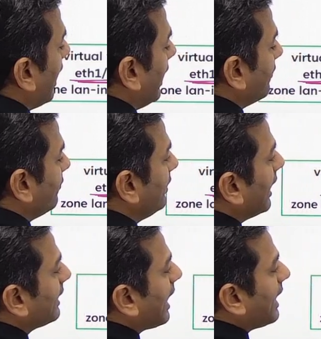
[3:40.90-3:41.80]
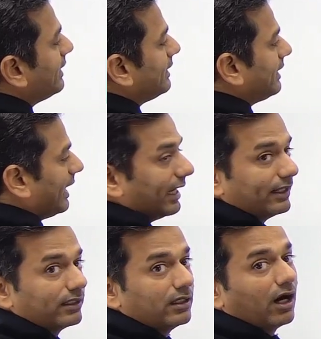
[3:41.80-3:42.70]
and VLAN ID
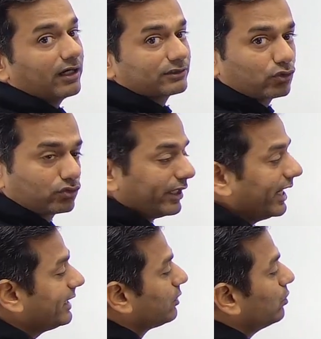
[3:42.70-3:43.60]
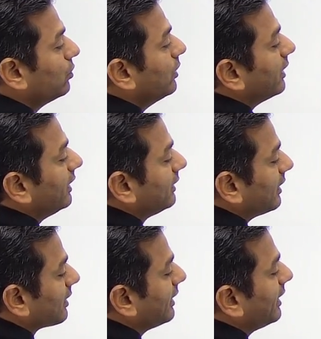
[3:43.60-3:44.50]
10 associate to
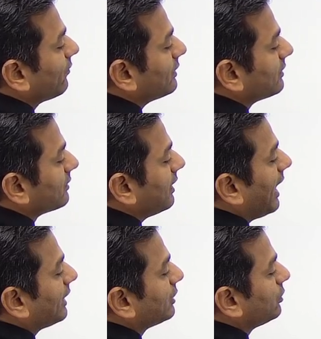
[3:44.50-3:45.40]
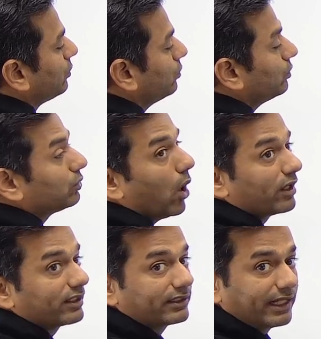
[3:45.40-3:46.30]
Ethernet
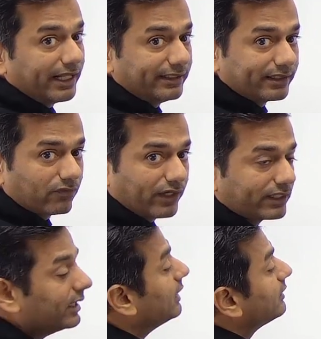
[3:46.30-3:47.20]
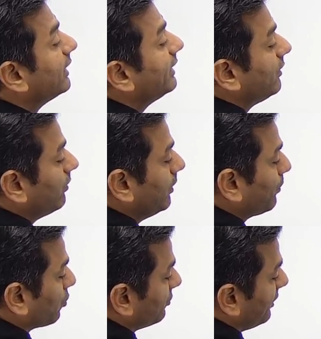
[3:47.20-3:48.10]
1/2.10 interface. Then it will
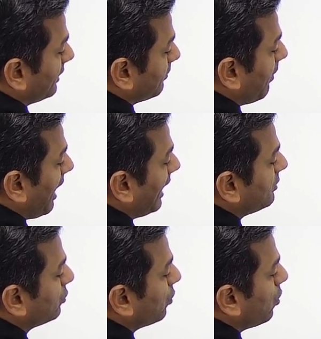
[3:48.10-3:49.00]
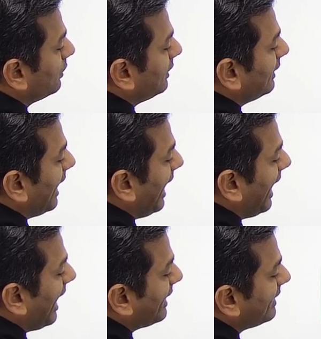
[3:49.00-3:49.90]
be processed by zone
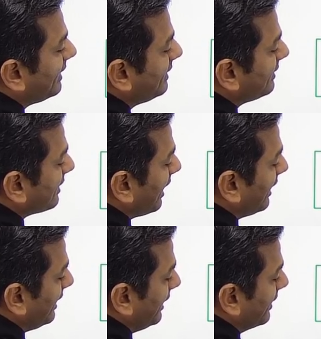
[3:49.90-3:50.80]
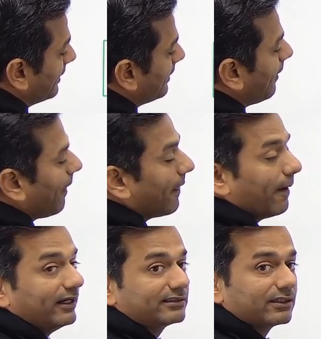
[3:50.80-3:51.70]
LAN inside,
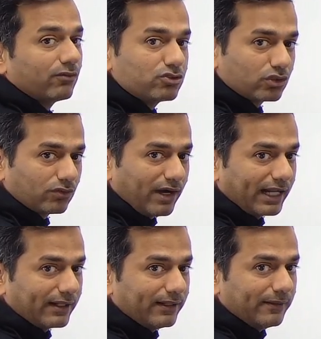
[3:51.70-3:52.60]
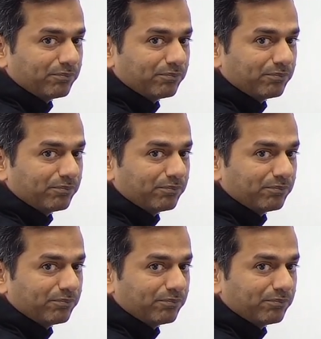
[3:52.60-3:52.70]
and it's a virtual wire.